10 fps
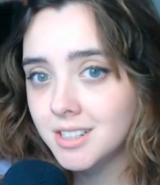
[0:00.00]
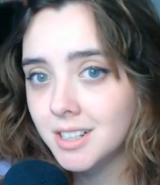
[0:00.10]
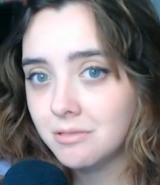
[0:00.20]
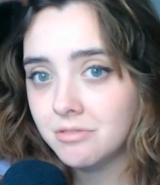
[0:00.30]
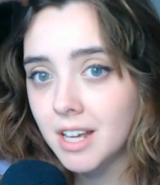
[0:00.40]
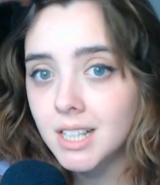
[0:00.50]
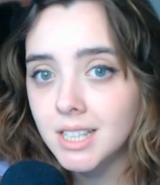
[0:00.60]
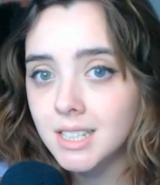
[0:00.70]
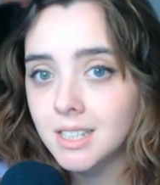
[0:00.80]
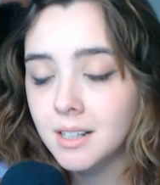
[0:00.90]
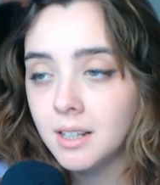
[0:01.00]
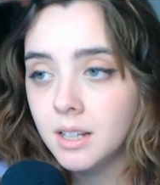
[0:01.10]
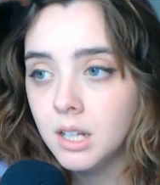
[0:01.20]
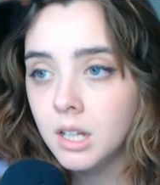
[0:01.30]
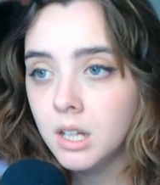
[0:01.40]
of failing.
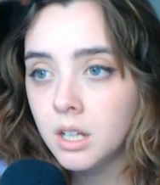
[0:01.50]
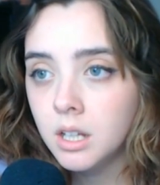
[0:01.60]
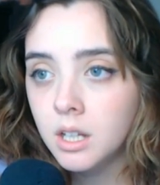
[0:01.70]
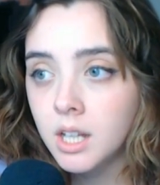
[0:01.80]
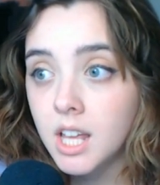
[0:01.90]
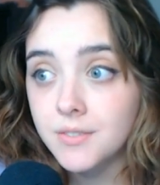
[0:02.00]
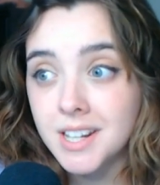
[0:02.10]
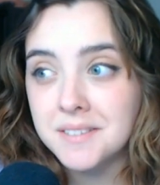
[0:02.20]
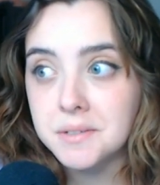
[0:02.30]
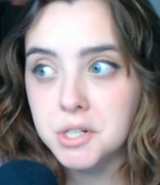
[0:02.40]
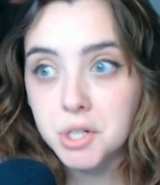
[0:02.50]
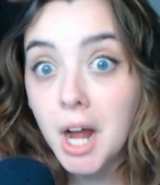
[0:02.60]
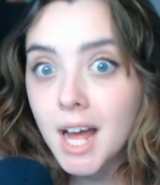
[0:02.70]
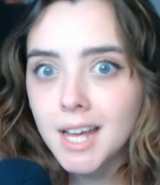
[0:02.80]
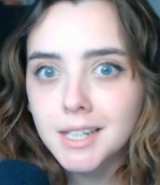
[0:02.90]
If I never
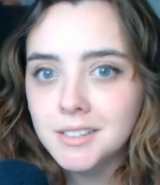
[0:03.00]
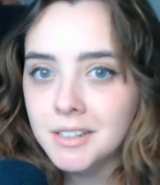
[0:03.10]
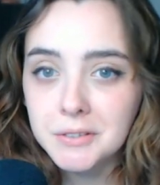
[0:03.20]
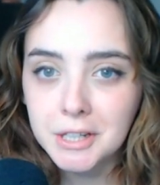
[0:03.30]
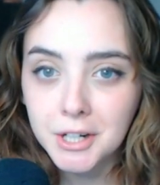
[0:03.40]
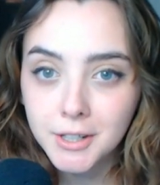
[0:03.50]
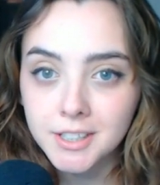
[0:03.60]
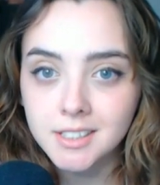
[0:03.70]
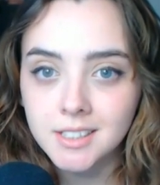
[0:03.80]
try, I'll never get hurt.